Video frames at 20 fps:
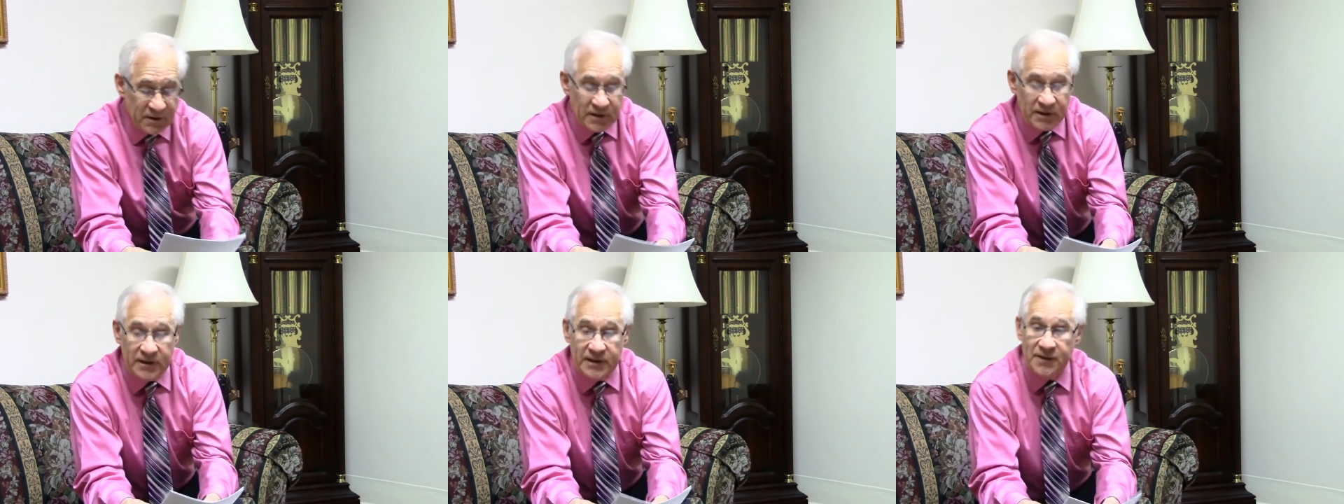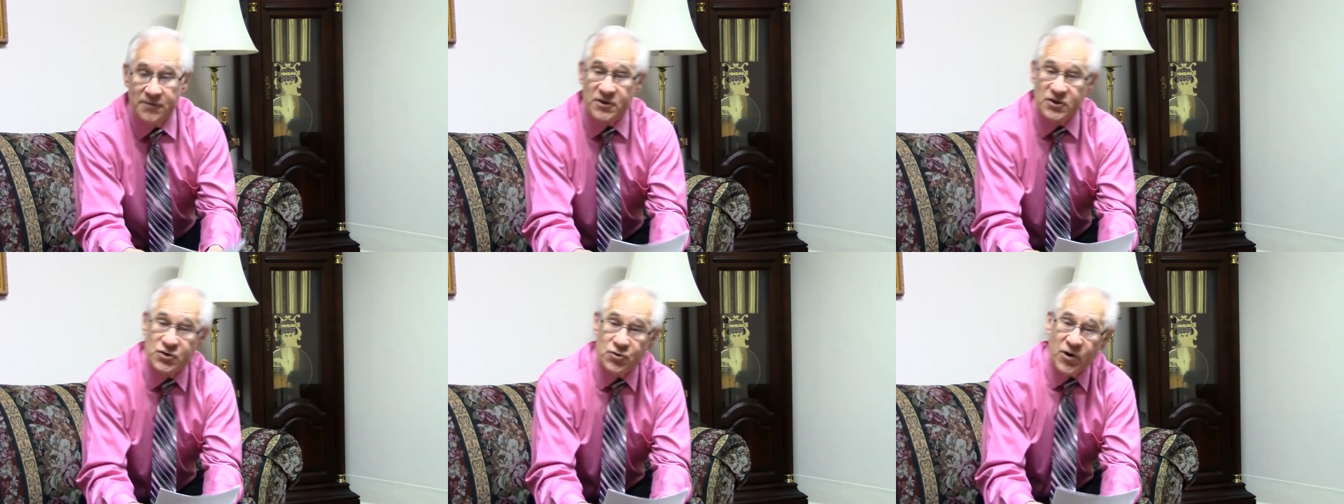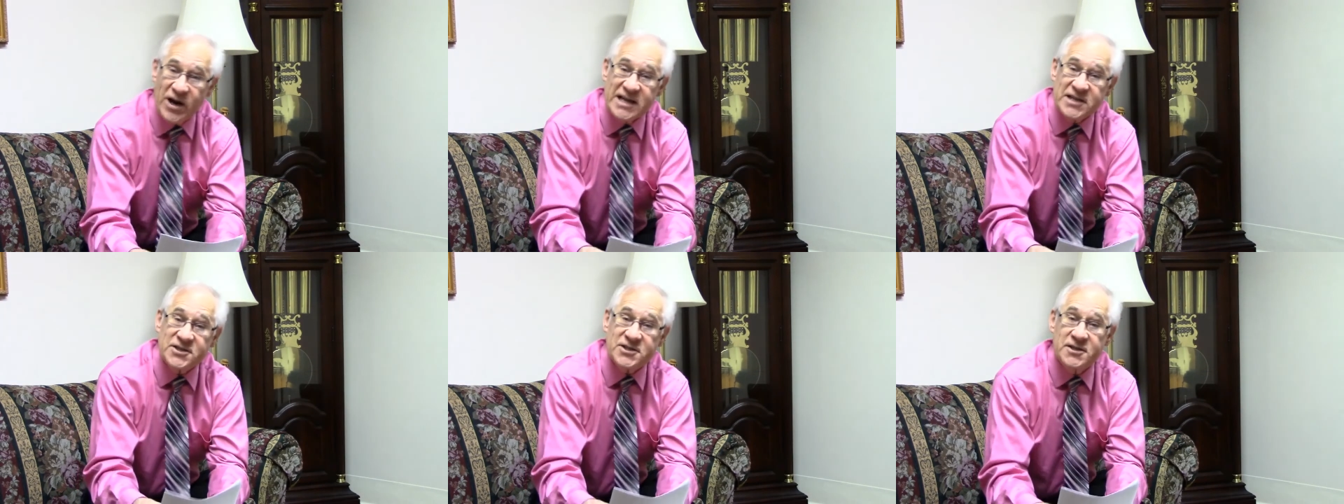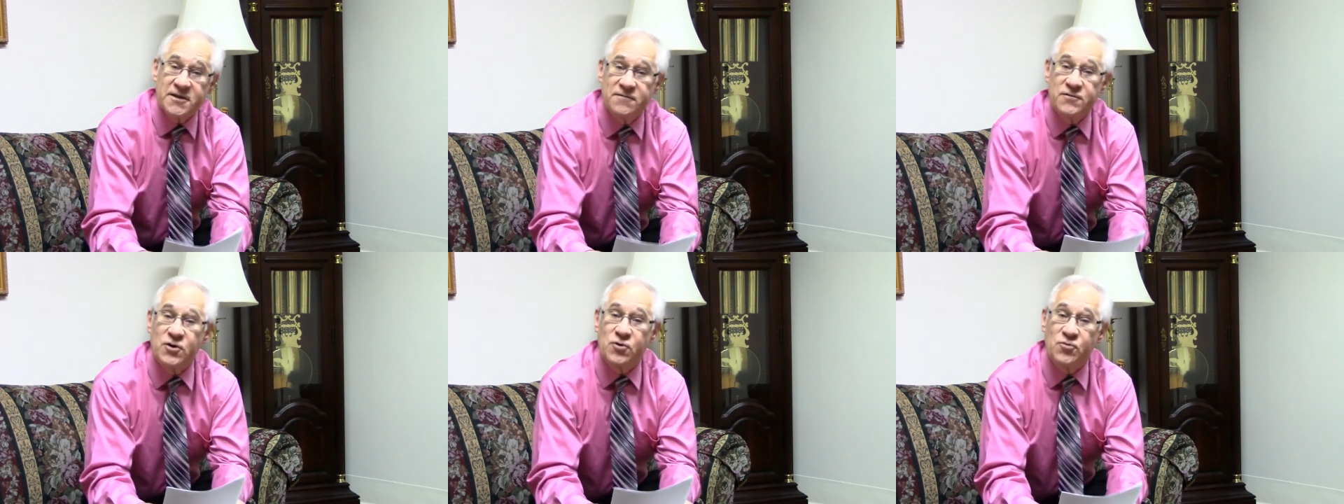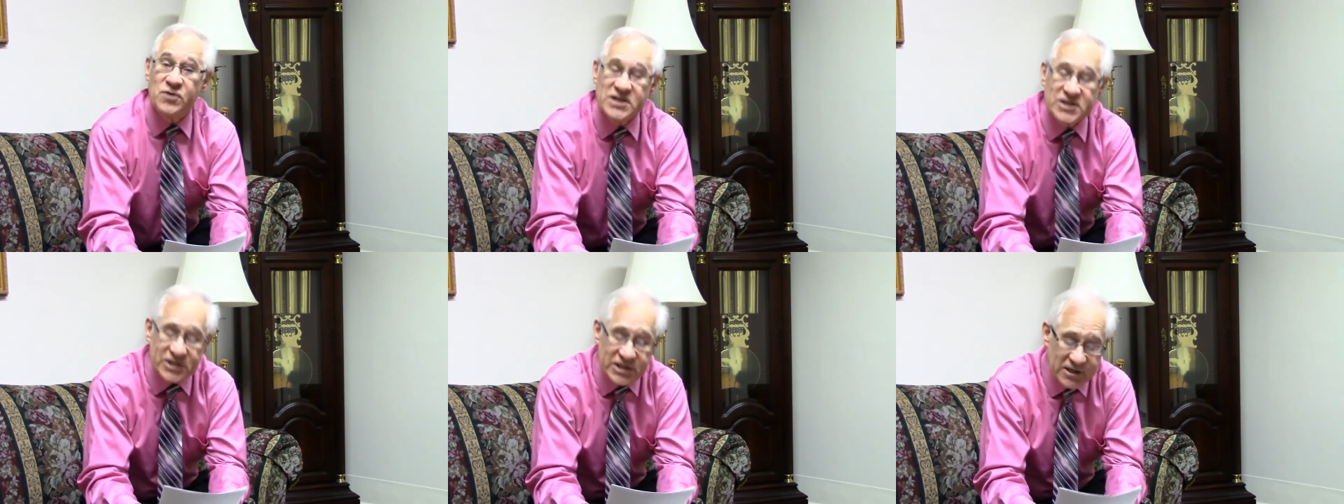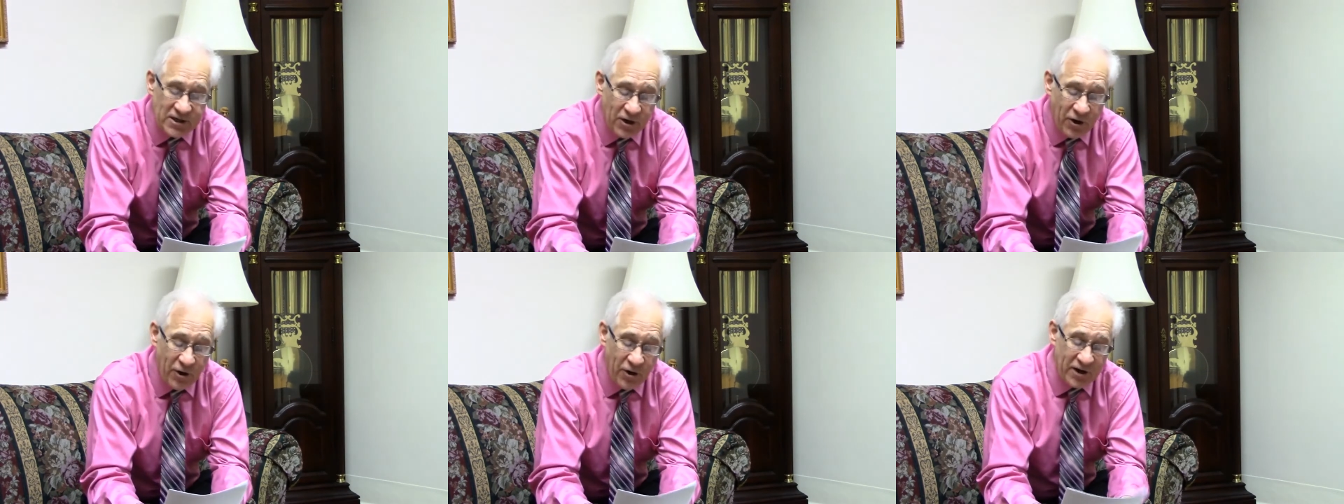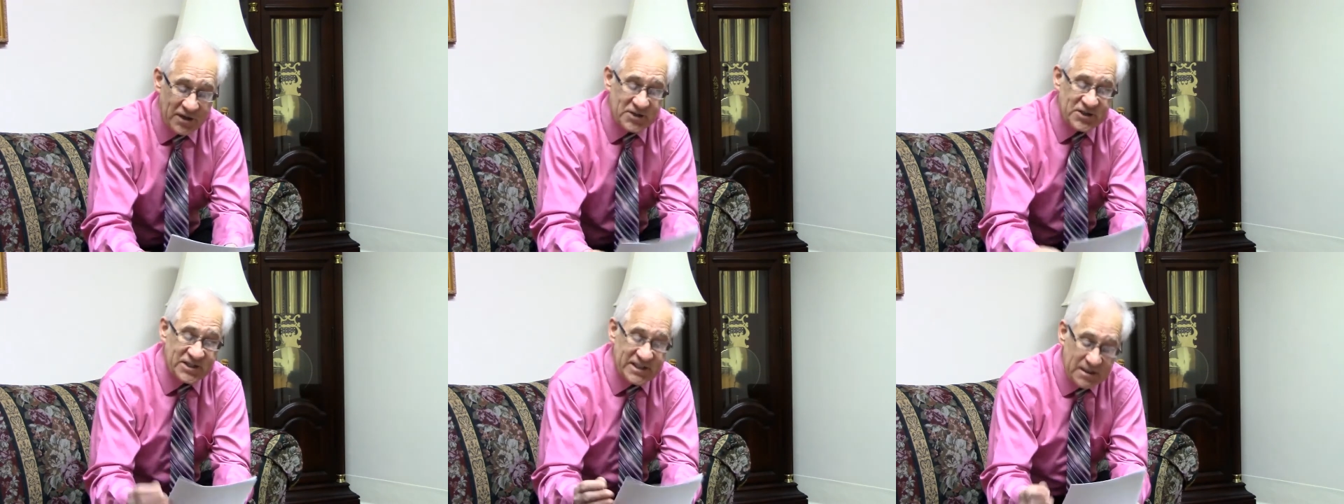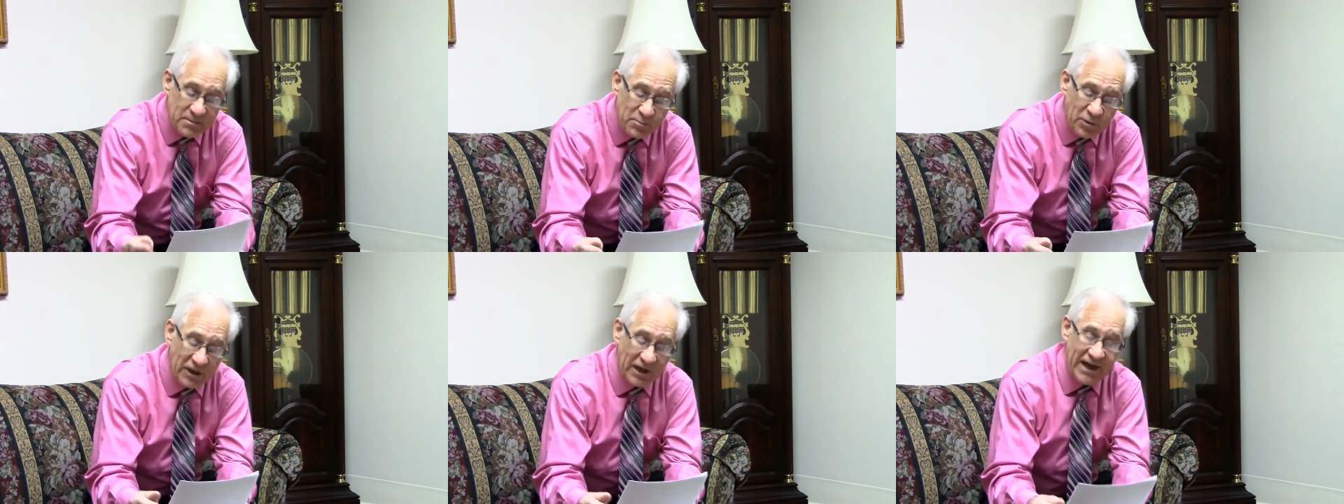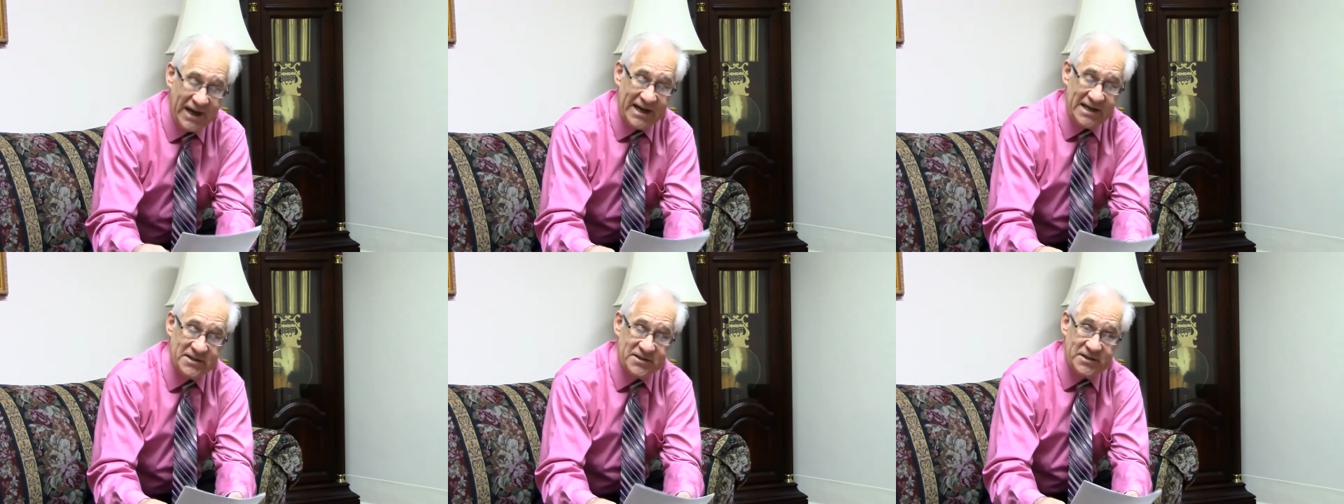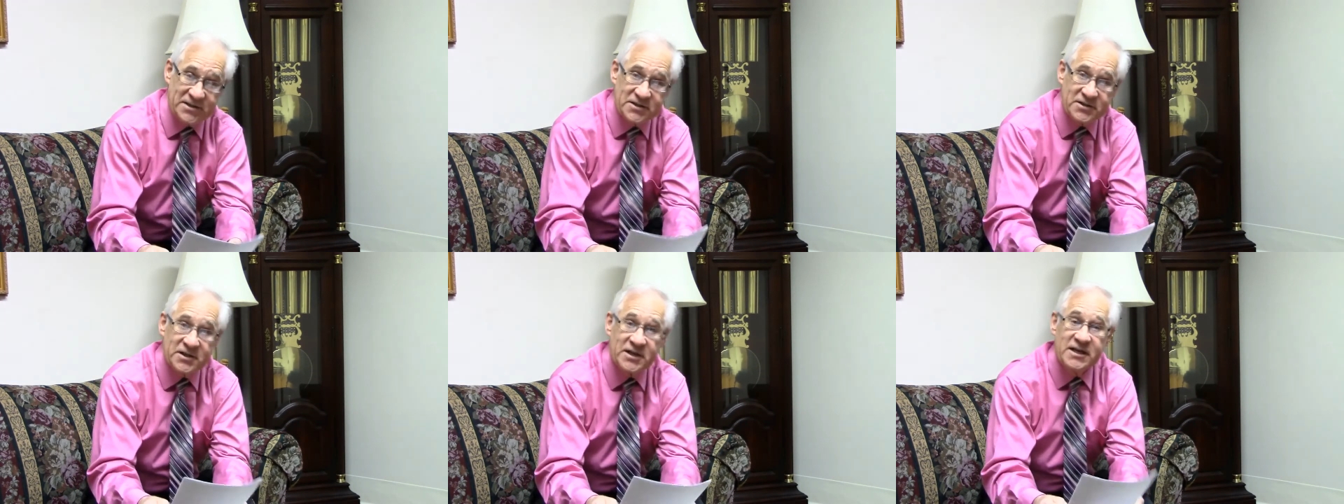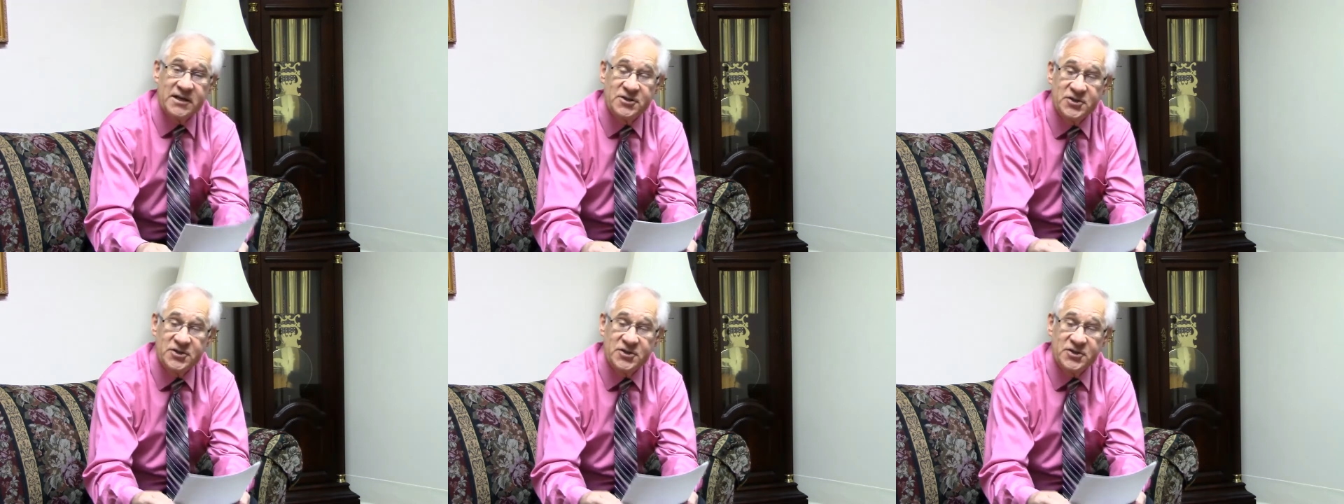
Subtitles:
And the dress of the risen Lord symbolizes